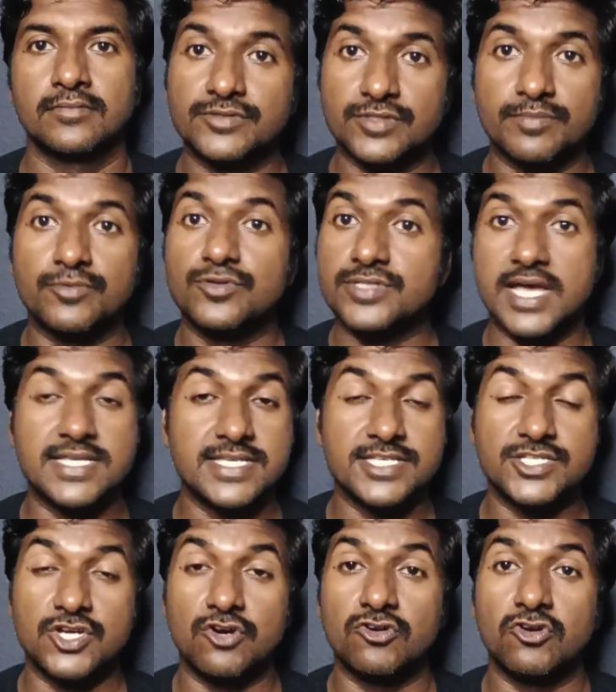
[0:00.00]
Suppose as a
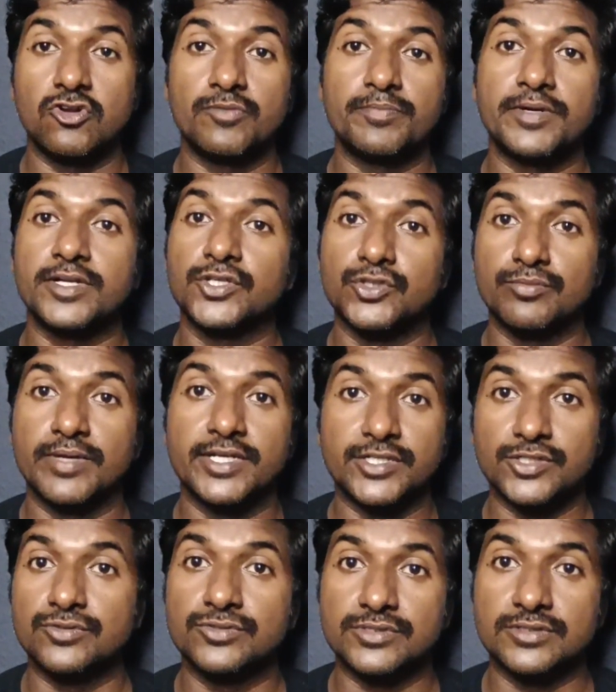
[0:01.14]
Java developer, you might
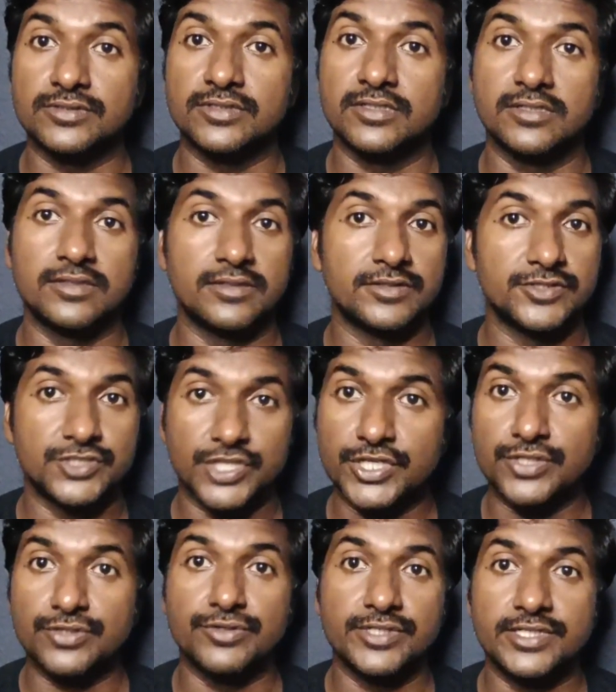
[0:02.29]
use
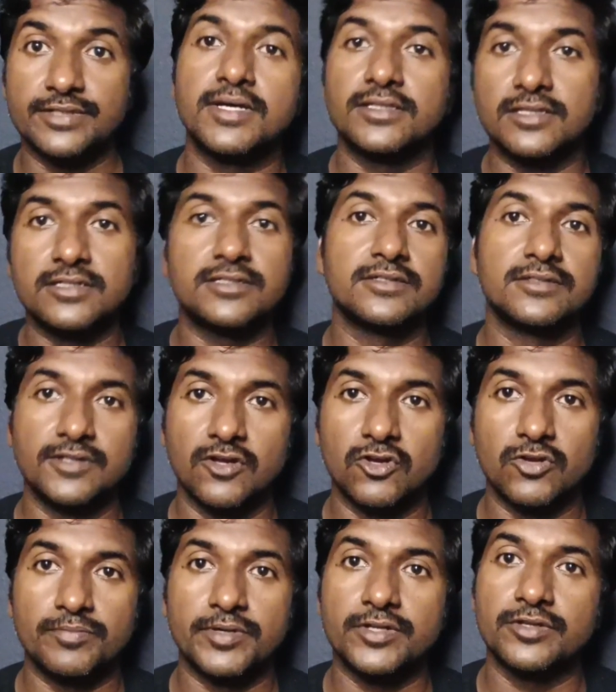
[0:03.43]
JUnit. Other
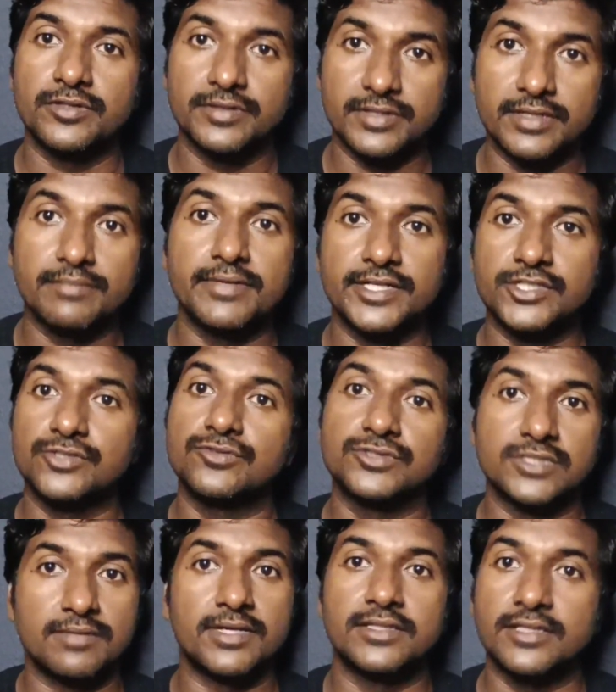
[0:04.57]
developer, they might use
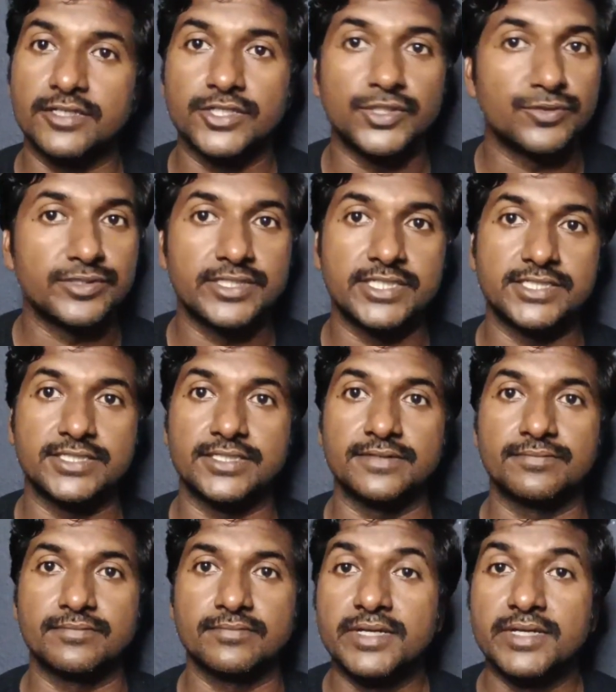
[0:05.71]
some other unit testing.